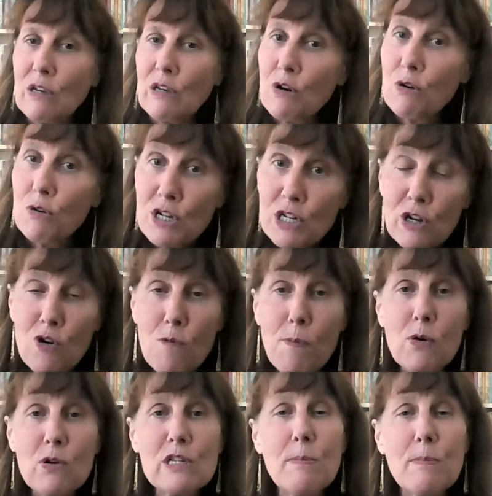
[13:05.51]
read critical
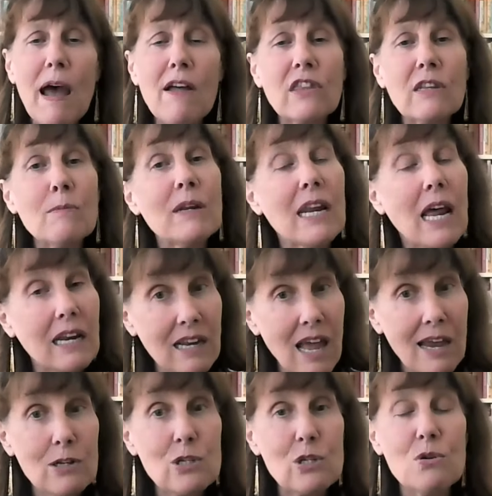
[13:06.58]
books about them, and I'd
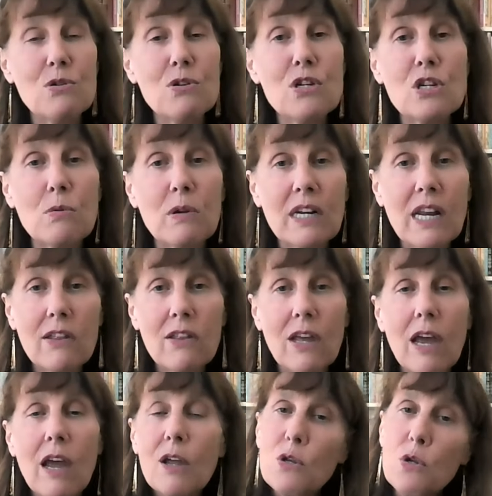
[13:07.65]
like soon to do another